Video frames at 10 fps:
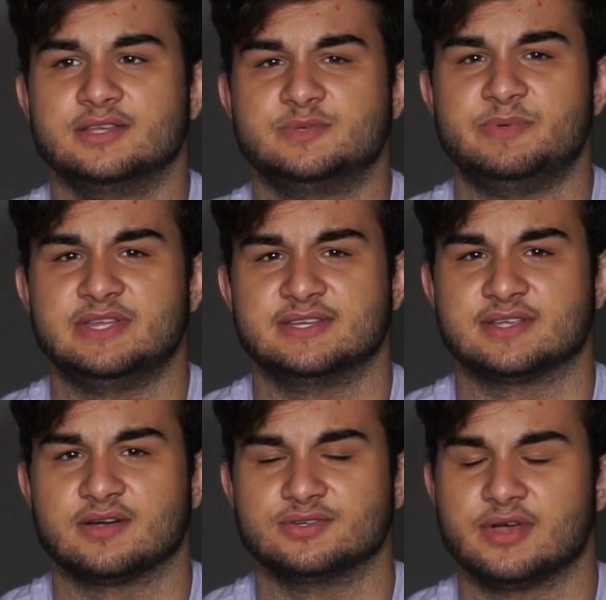spinning disk
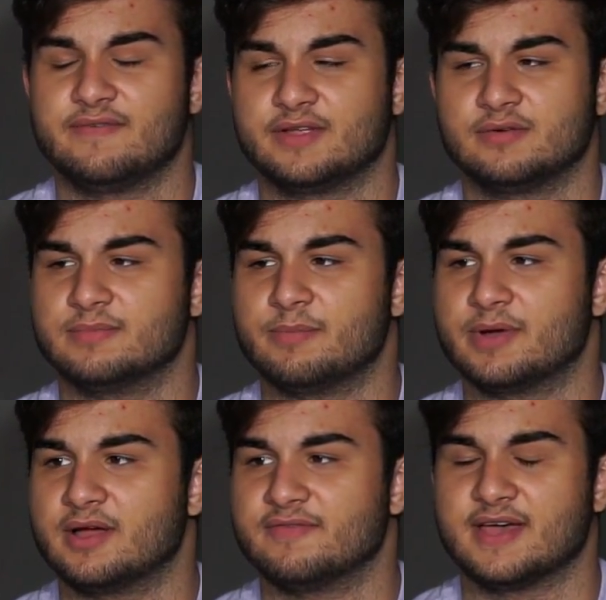hard drive. I don't remember
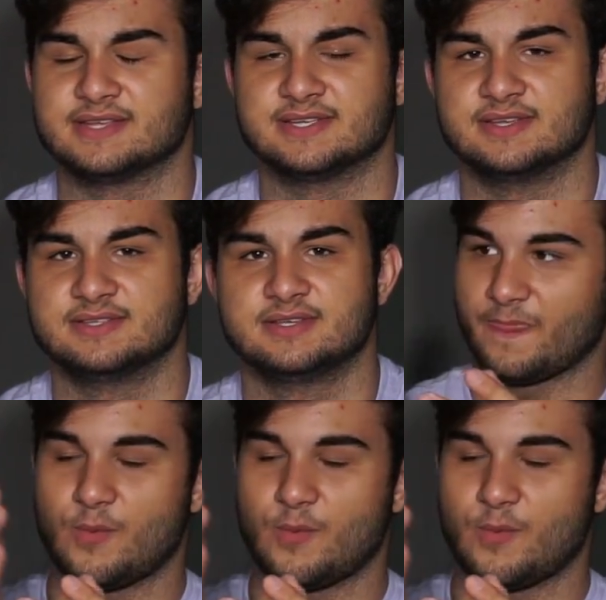how fast it is.